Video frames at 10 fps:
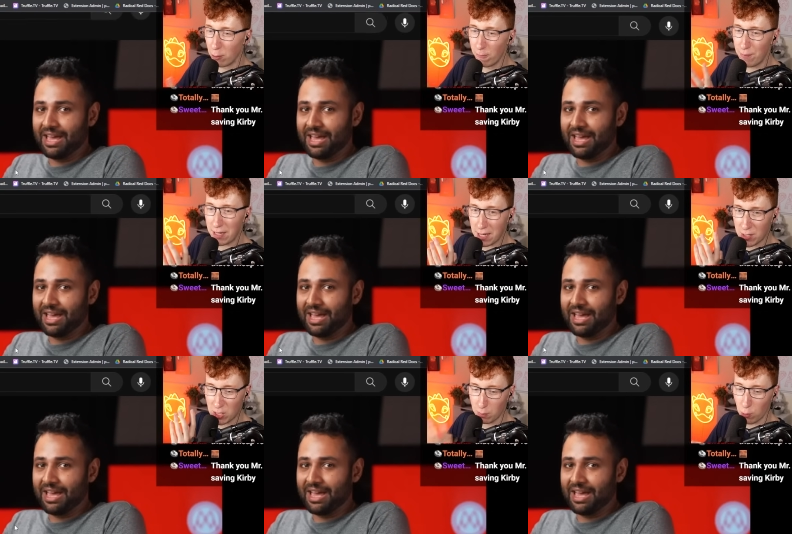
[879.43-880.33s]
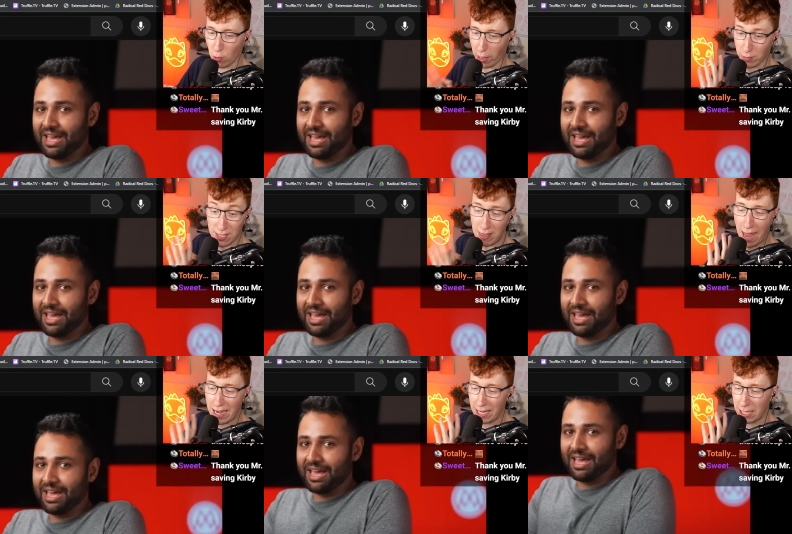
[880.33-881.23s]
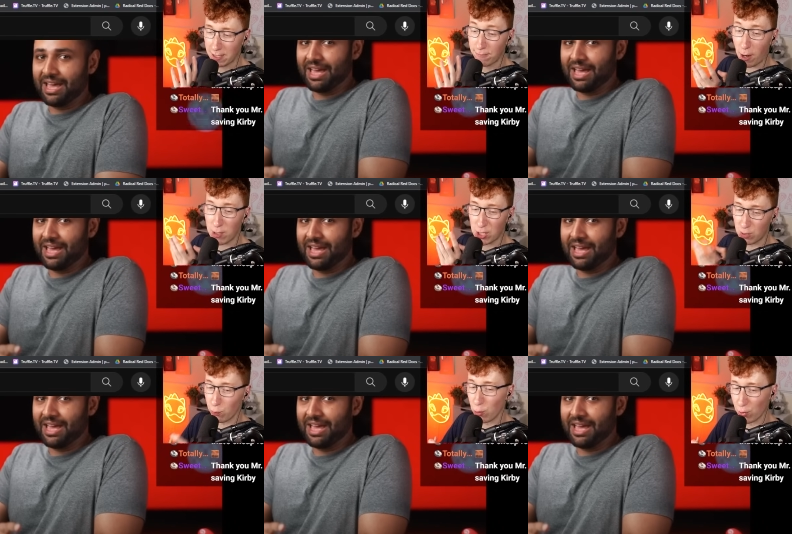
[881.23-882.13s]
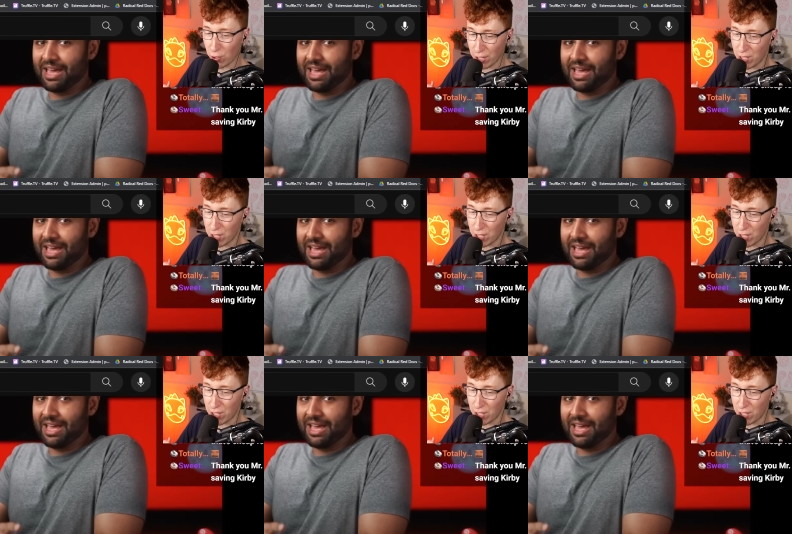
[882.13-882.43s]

Speaker 1: movement is smooth. I would say the editing is very smooth on